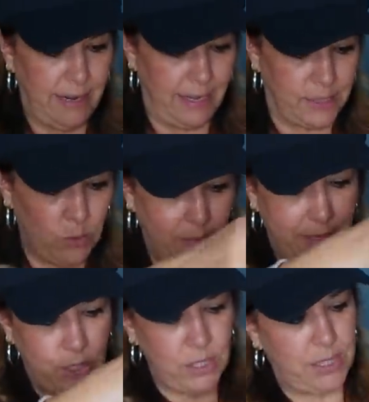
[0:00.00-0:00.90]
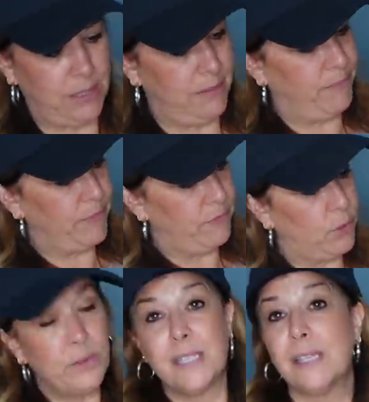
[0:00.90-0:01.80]
nice. So I might just
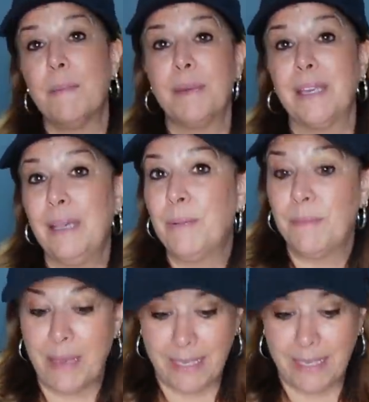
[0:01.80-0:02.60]
fold this up and keep it in my